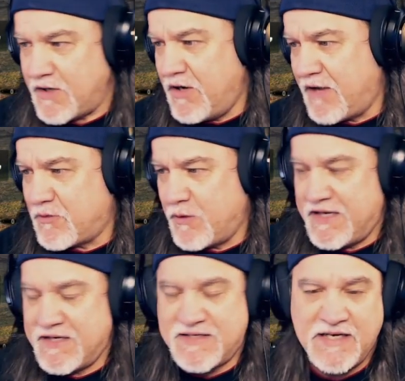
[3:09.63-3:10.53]
not the way
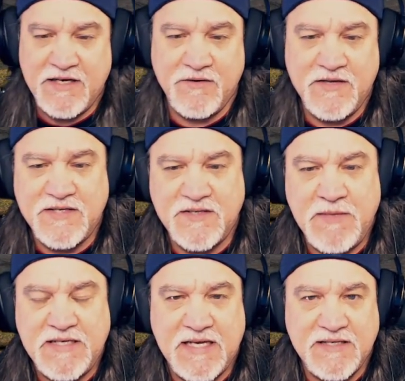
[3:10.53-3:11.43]
you see here. This is
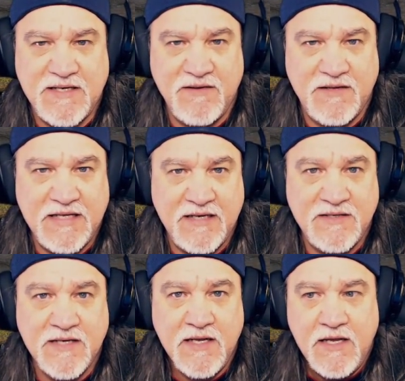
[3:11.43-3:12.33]
me testing
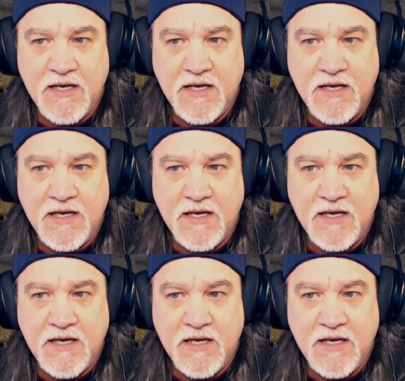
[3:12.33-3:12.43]
things.